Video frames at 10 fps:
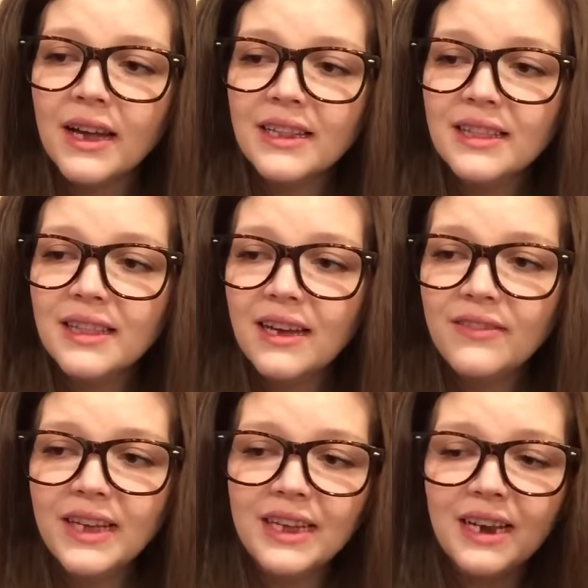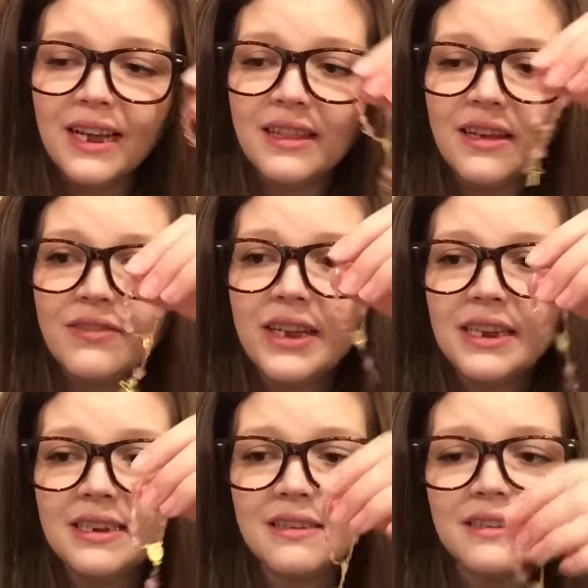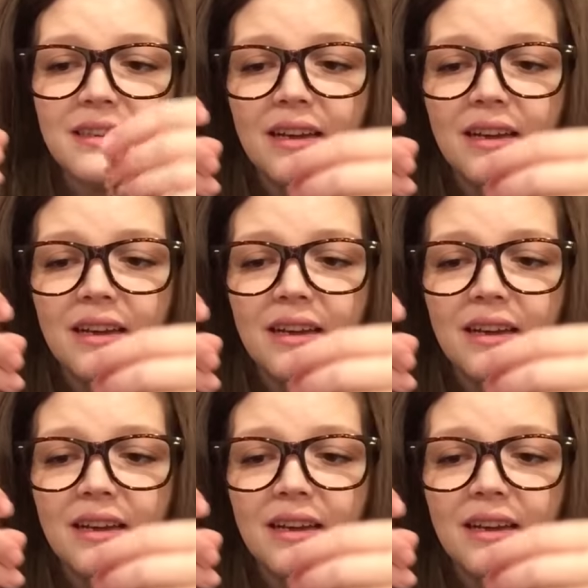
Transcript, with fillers: I love it. I love it.